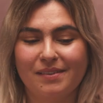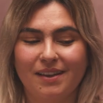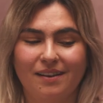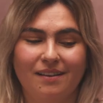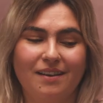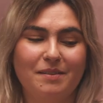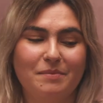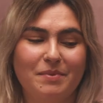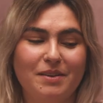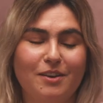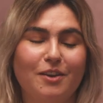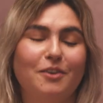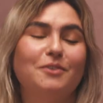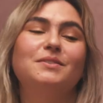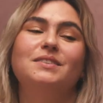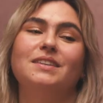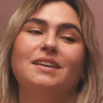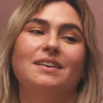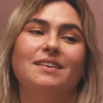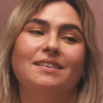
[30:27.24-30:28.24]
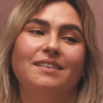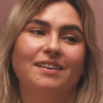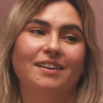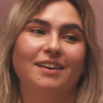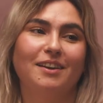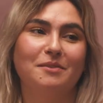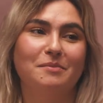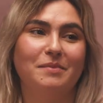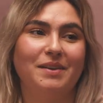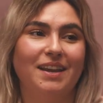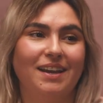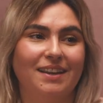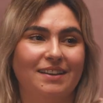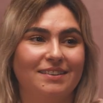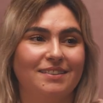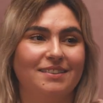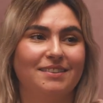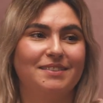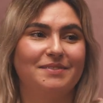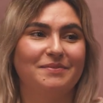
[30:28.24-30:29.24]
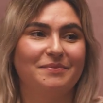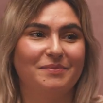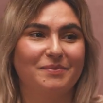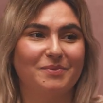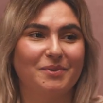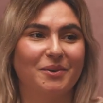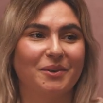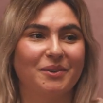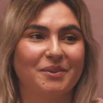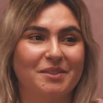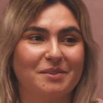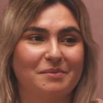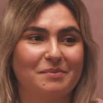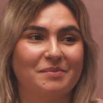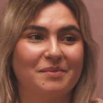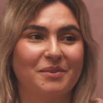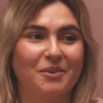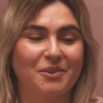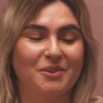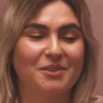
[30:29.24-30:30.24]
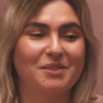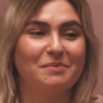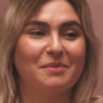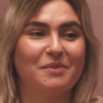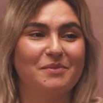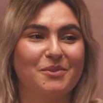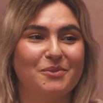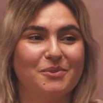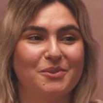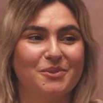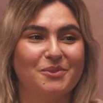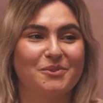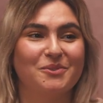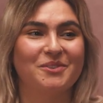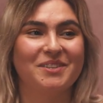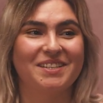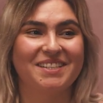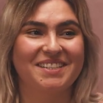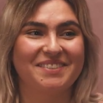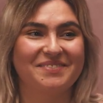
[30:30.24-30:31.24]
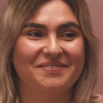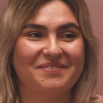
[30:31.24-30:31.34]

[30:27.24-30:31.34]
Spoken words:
Can I be nosy and can we end on some of your stories?